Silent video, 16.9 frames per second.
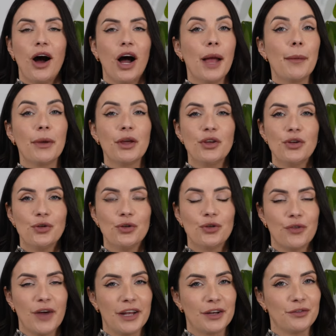I am a
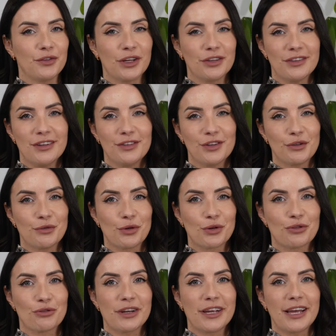huge fan of Narciso
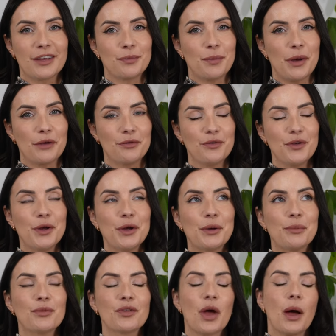Rodriguez
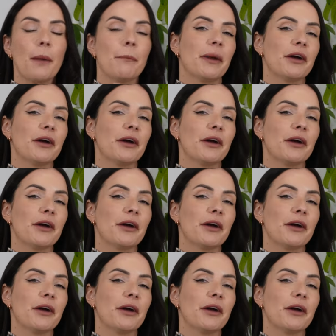perfumes,